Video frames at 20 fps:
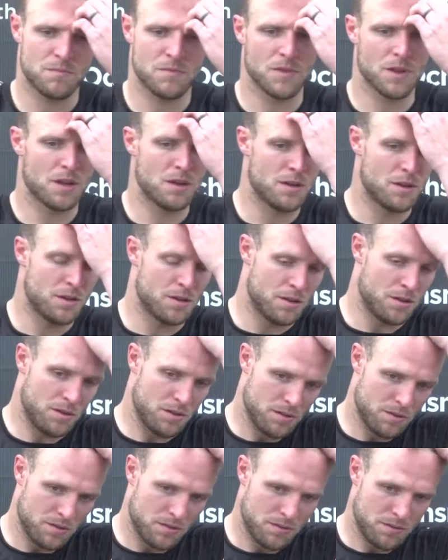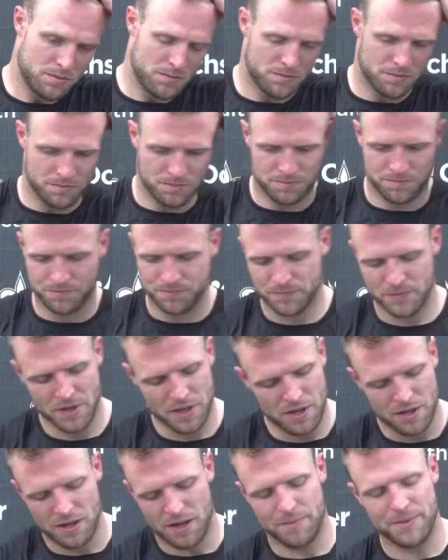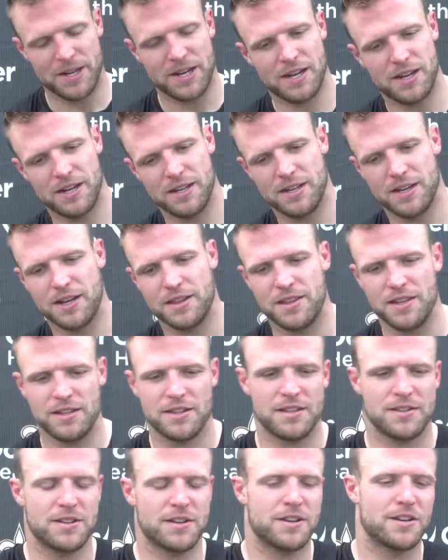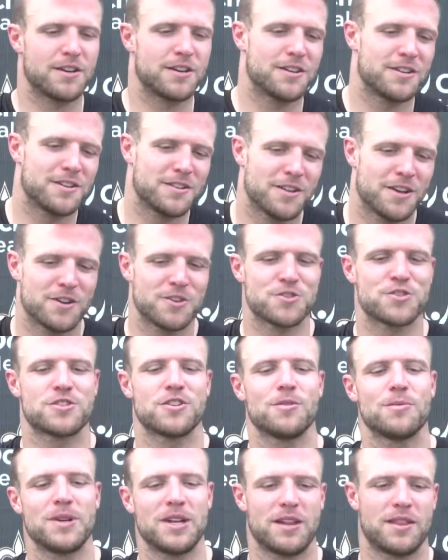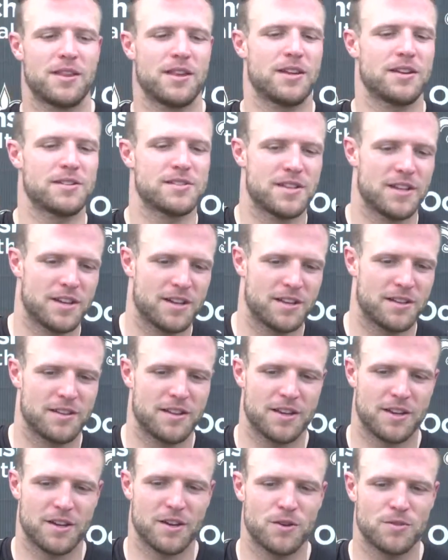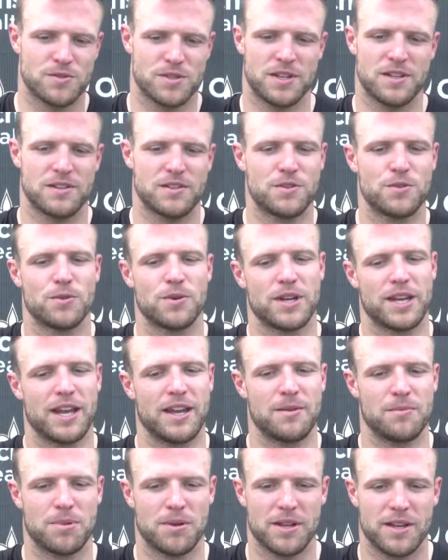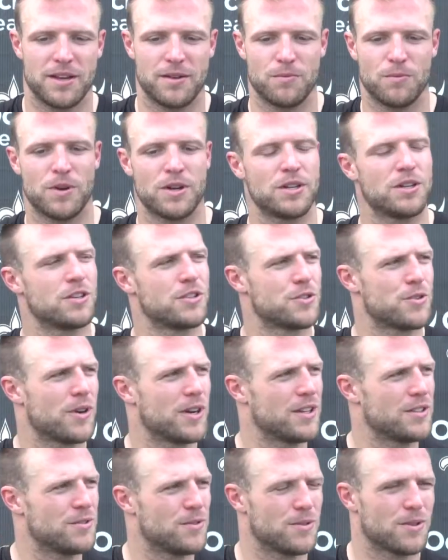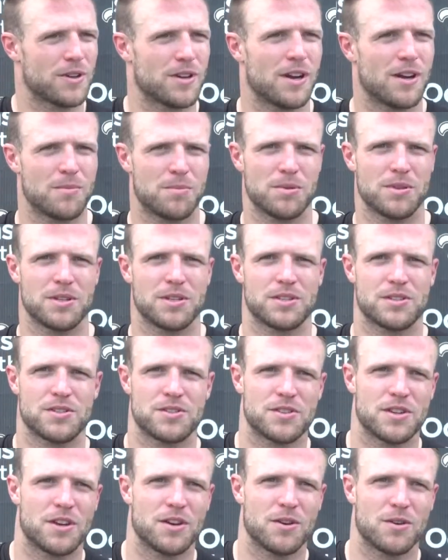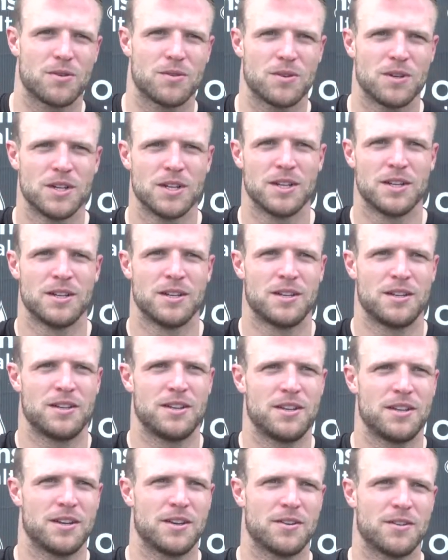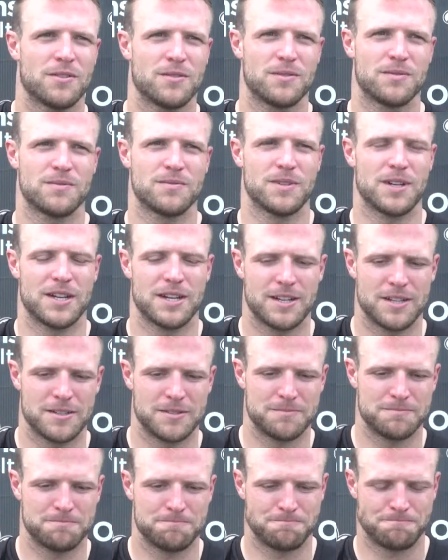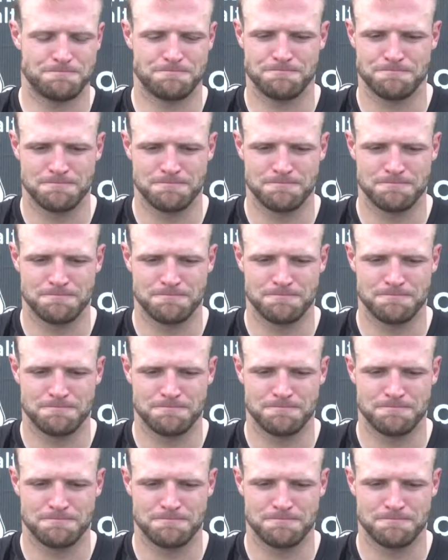You know, just throw into a running back in the flat. I mean, I, I think that there are, there are so many things that that goes into a game plan, what you're trying to accomplish. So, you know. Um,